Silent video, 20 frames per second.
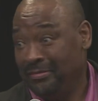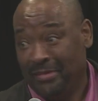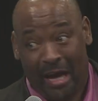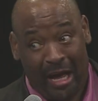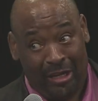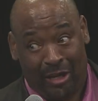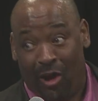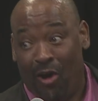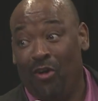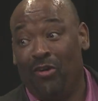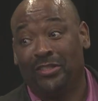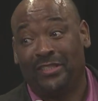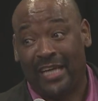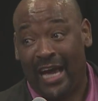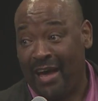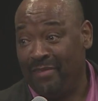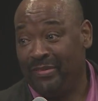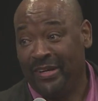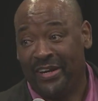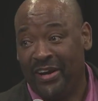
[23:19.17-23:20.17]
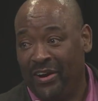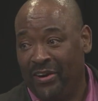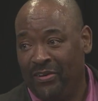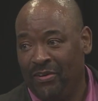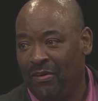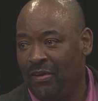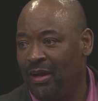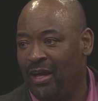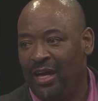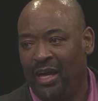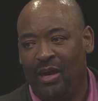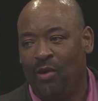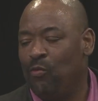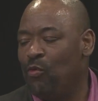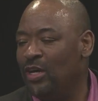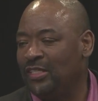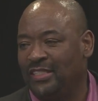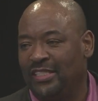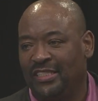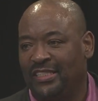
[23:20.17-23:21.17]
a long time ago, it
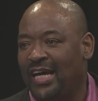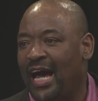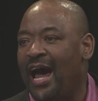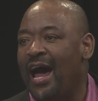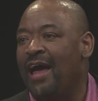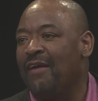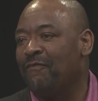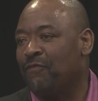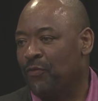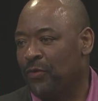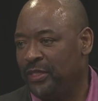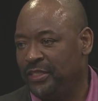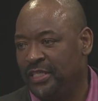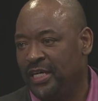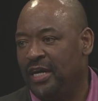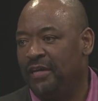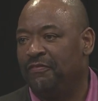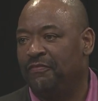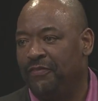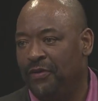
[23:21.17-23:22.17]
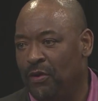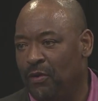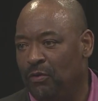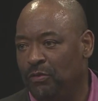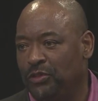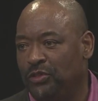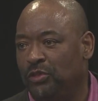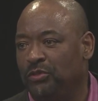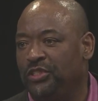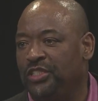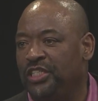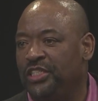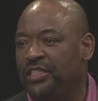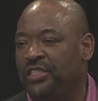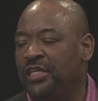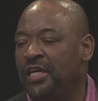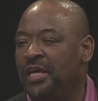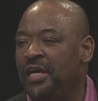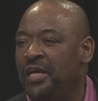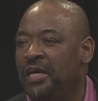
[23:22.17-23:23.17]
wasn't time for it to unfold. So
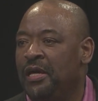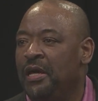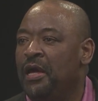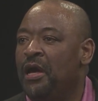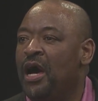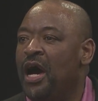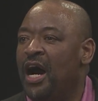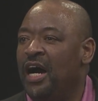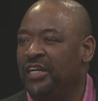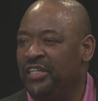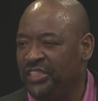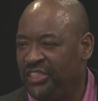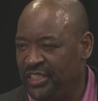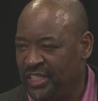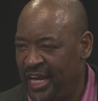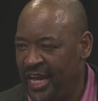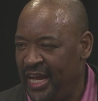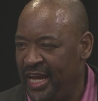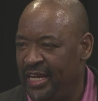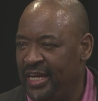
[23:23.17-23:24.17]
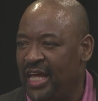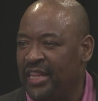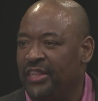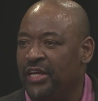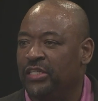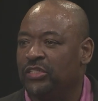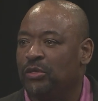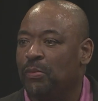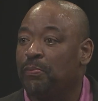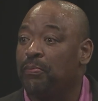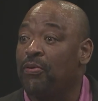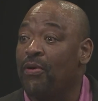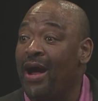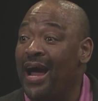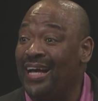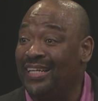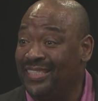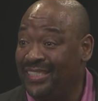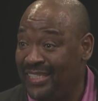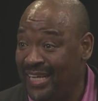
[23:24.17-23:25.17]
just understand that there's a
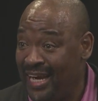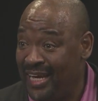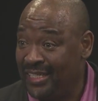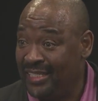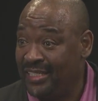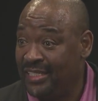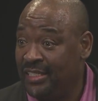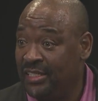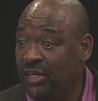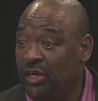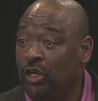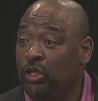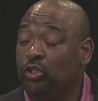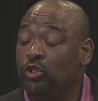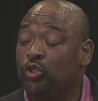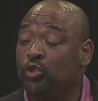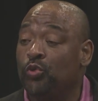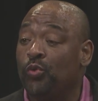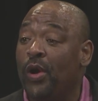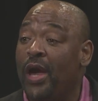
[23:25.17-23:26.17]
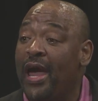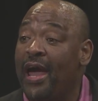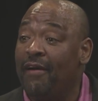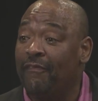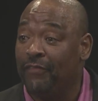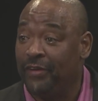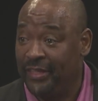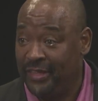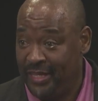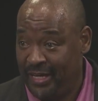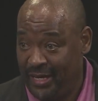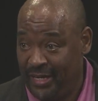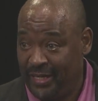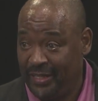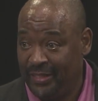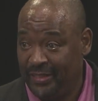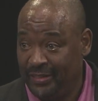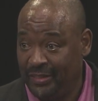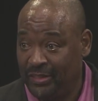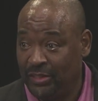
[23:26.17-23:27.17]
process to everything.
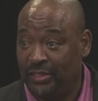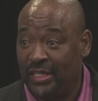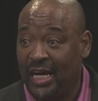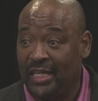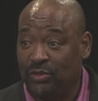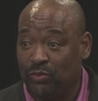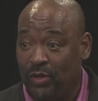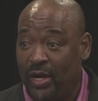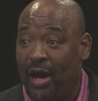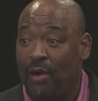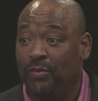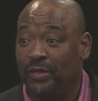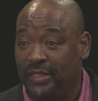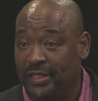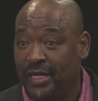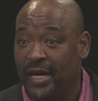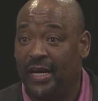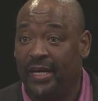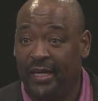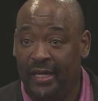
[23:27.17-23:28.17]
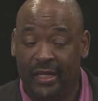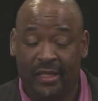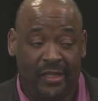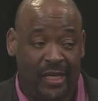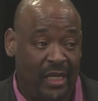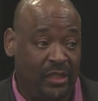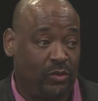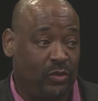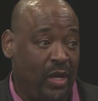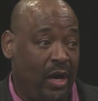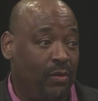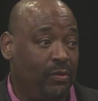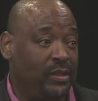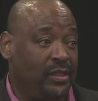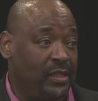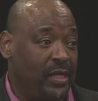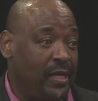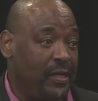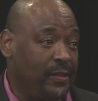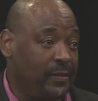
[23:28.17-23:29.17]
So that's what I would say. That's what I would
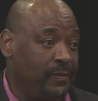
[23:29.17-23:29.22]
say.